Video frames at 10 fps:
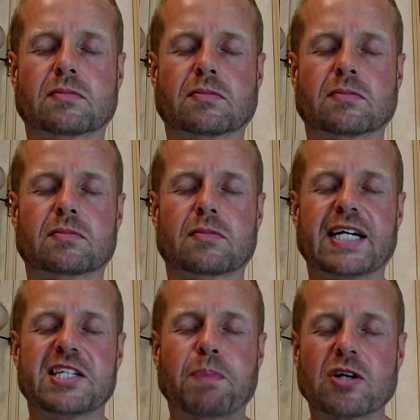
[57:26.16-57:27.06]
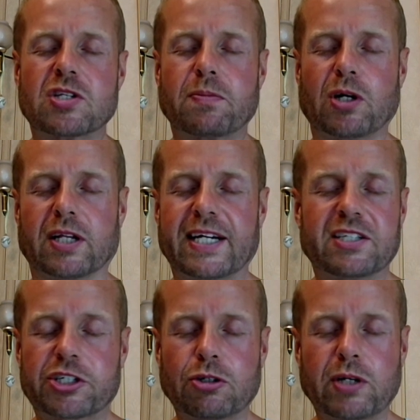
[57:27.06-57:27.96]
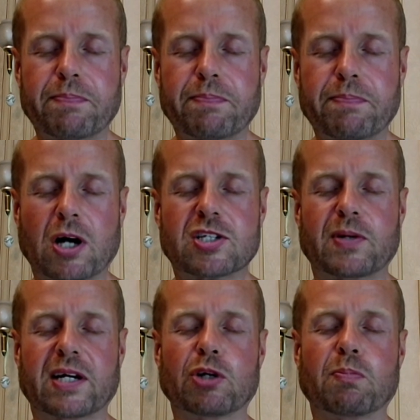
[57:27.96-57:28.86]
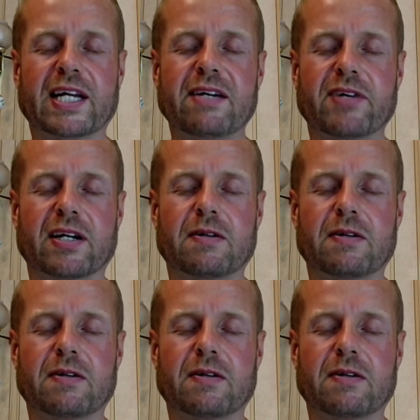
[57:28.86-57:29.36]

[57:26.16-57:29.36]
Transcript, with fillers: now it's possible. It's truly possible if you believe it.